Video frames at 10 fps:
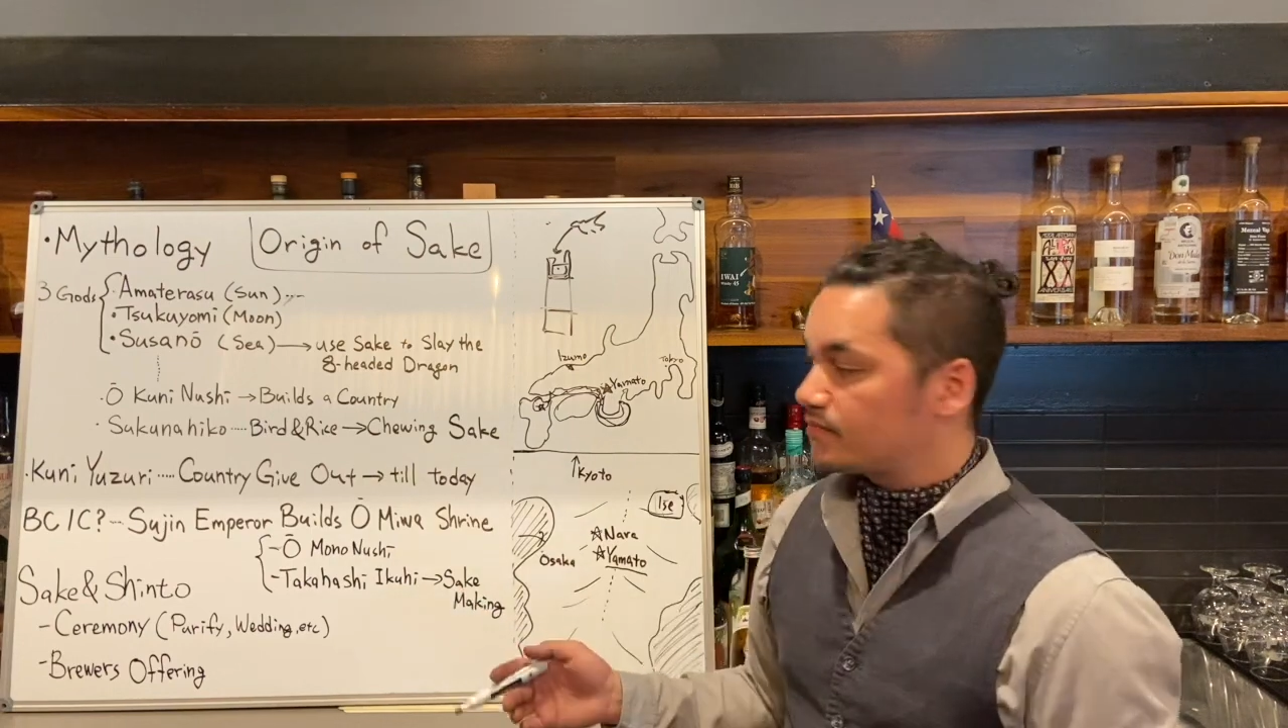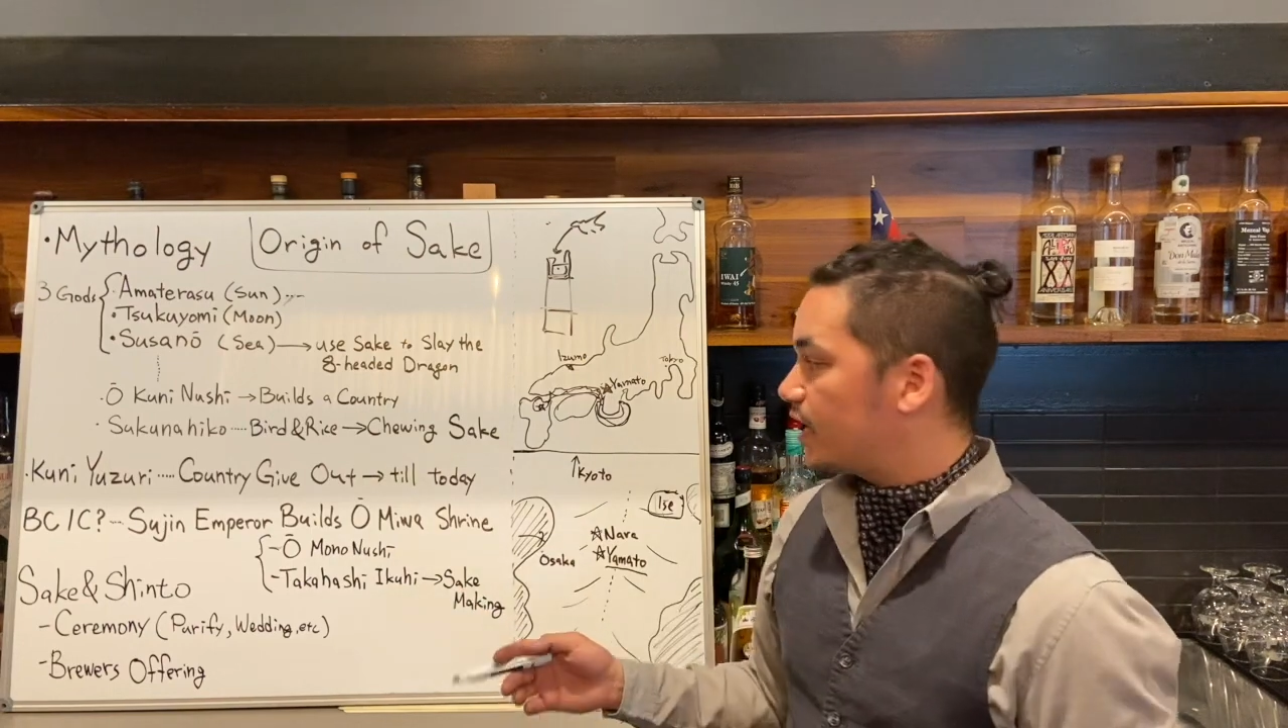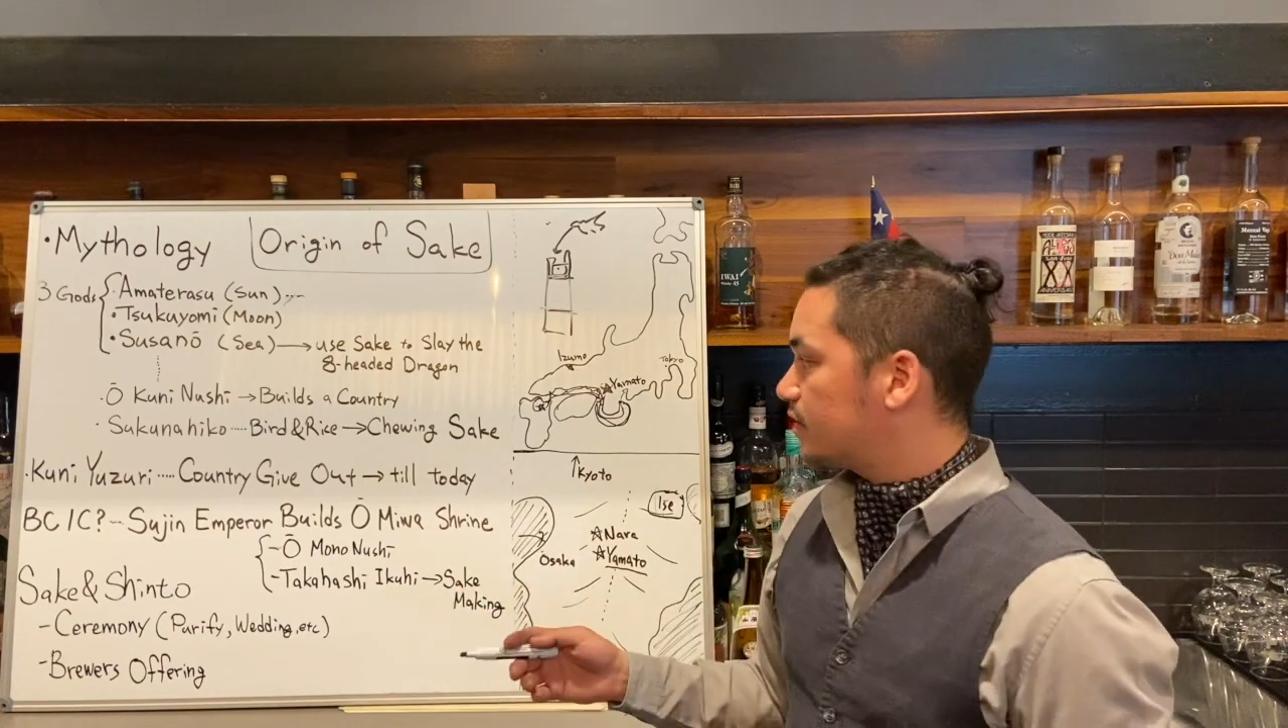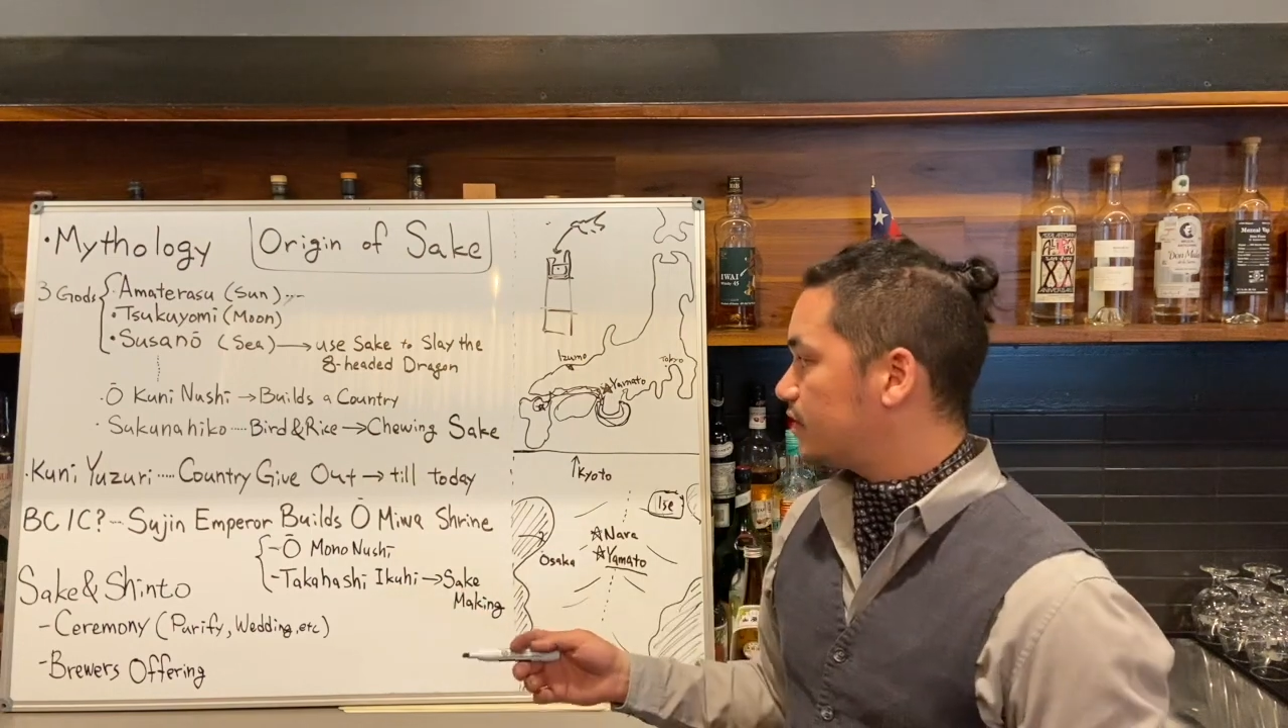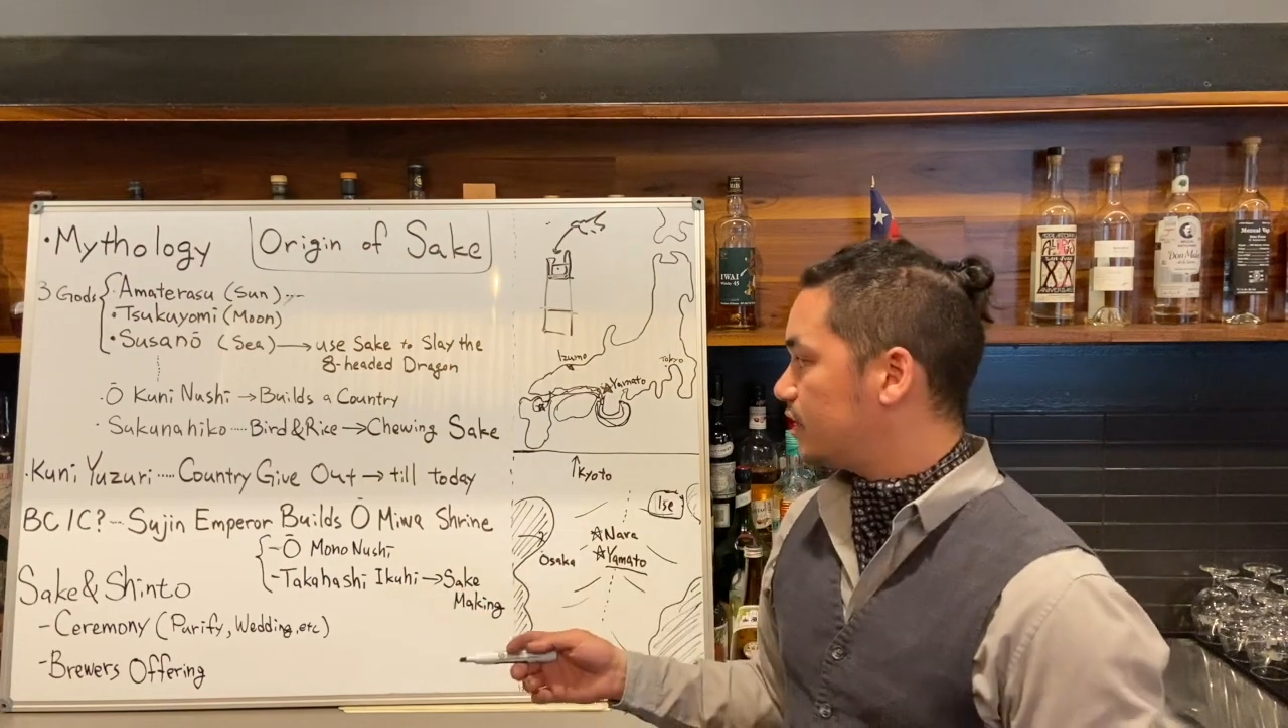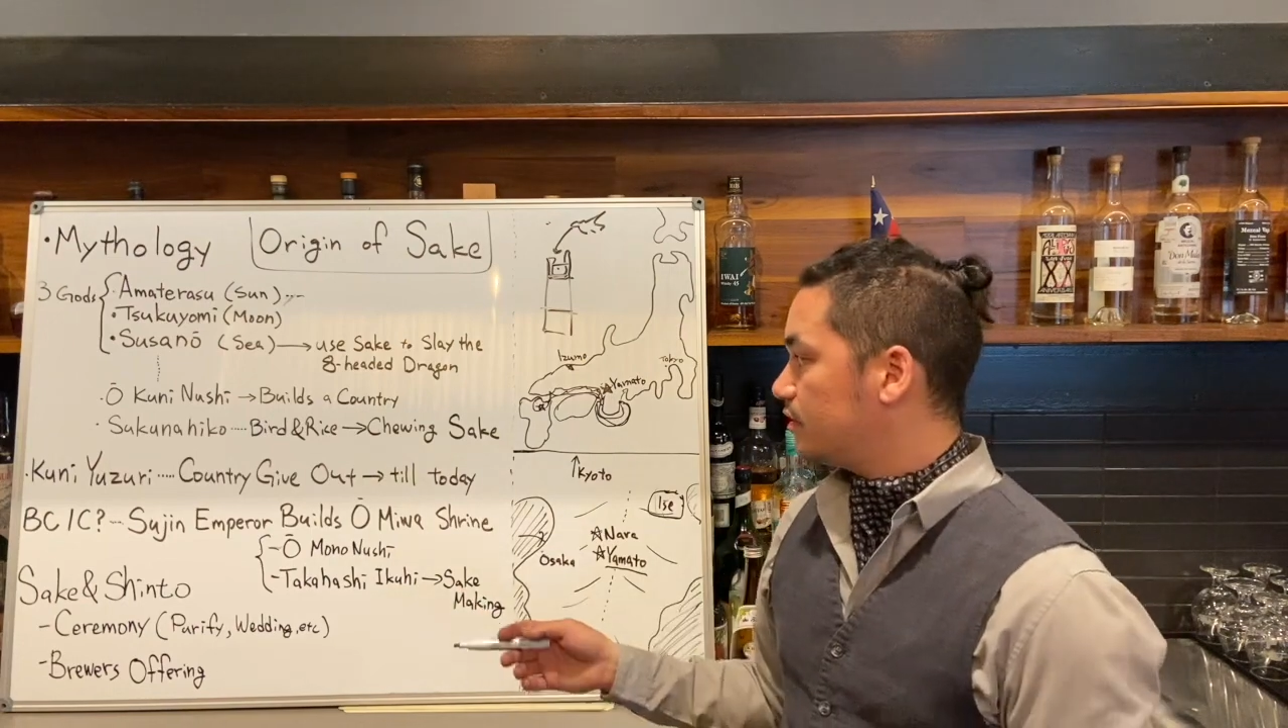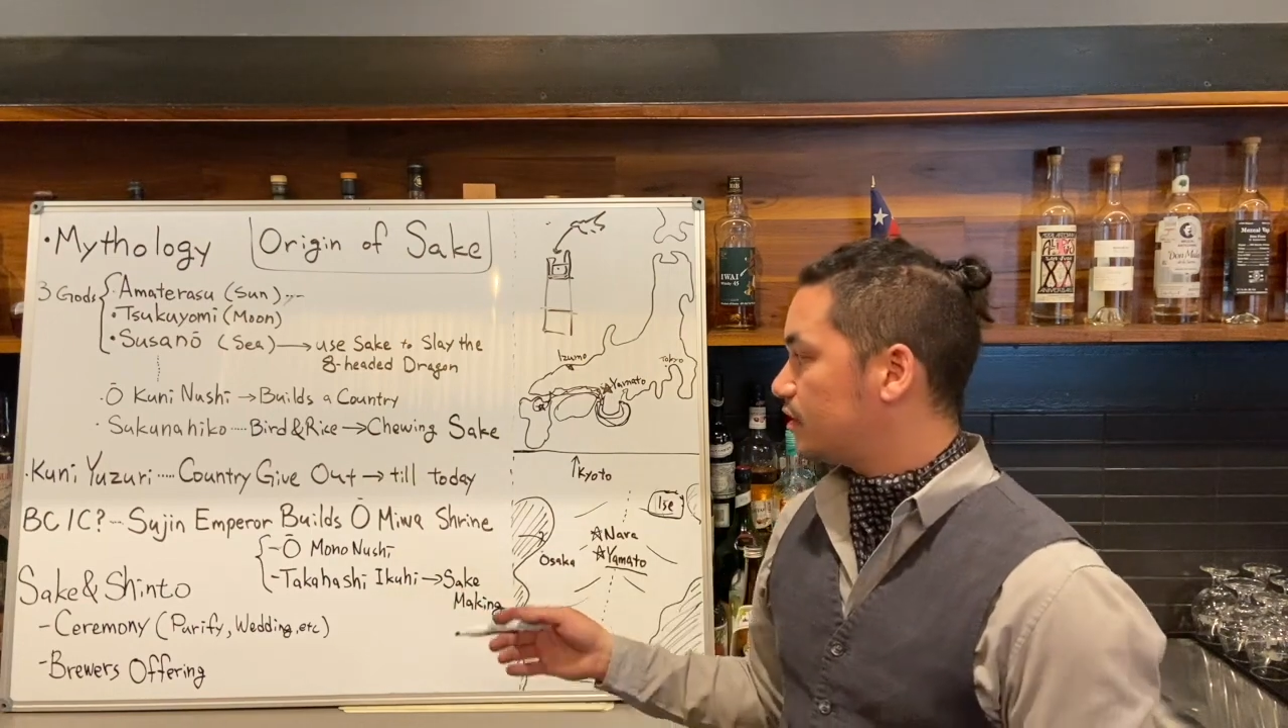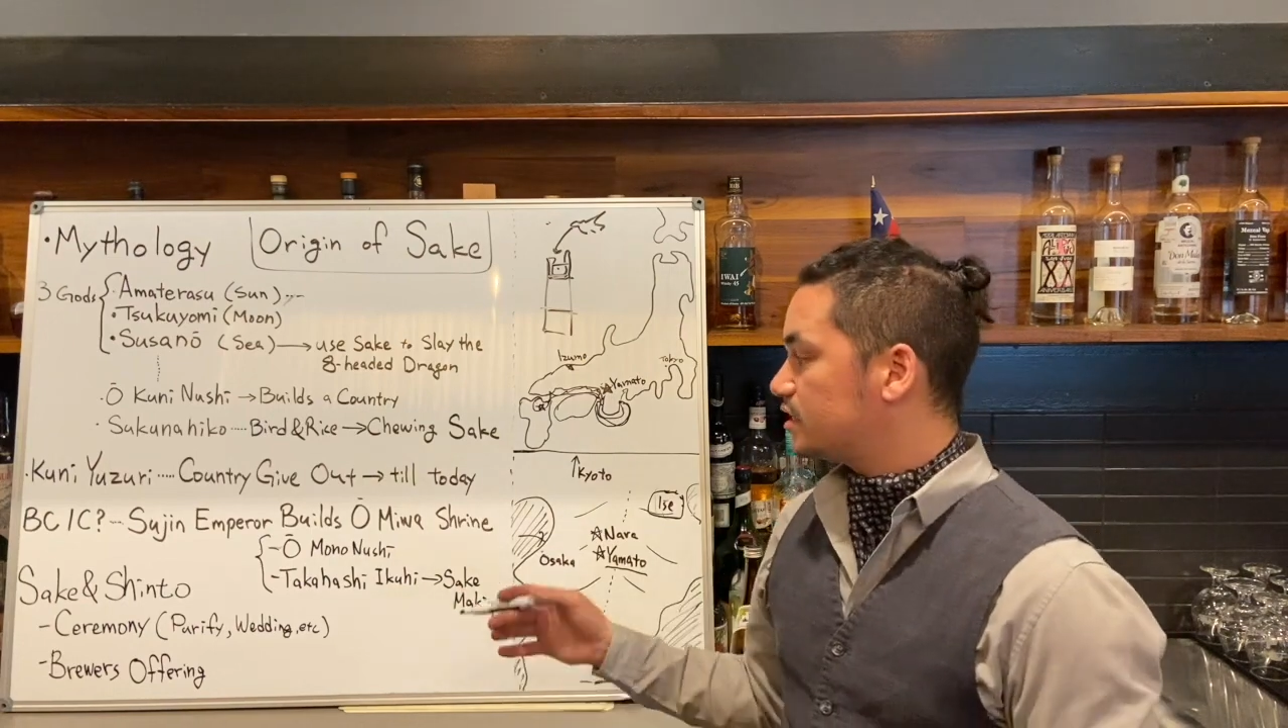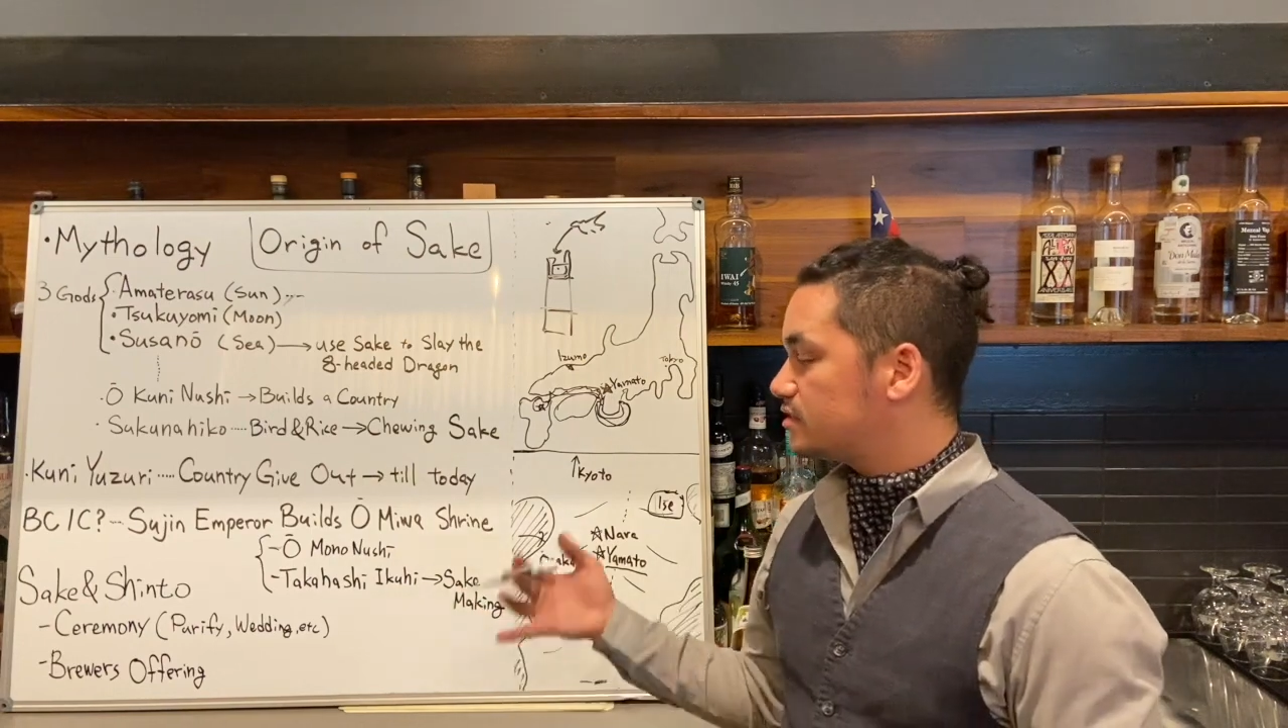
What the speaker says: back then.